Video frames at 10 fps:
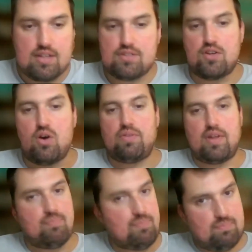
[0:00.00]
So
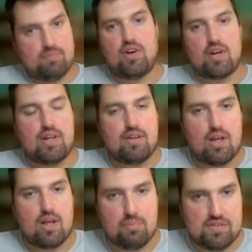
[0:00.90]
they dug in,
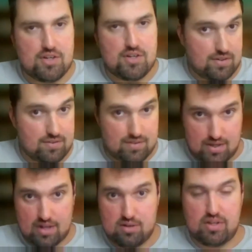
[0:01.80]
held their positions,
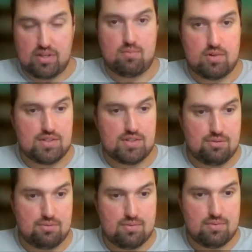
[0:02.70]
and had to plan what to
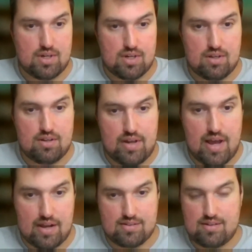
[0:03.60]
do
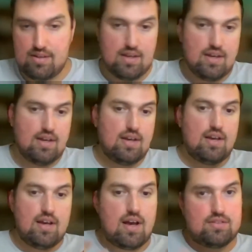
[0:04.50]
next.
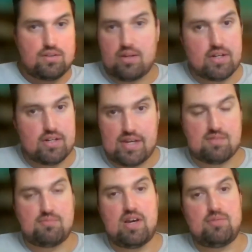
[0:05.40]
So they were going to take
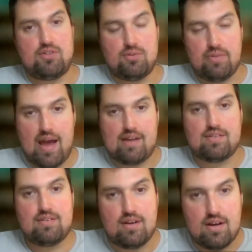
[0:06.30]
some time to do
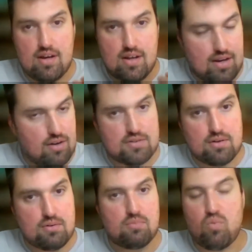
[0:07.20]
that. And
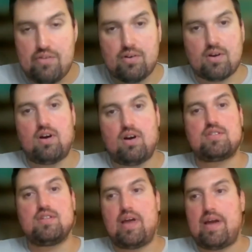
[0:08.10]
also weather
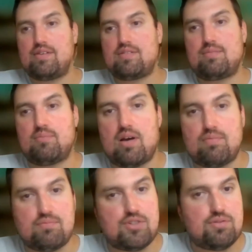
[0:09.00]
caused delays
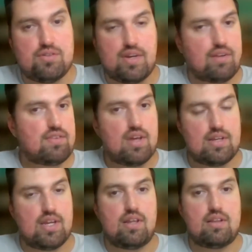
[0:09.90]
due to things
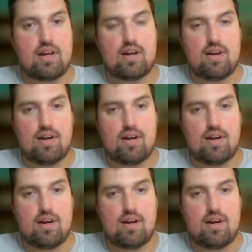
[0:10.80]
that meaning like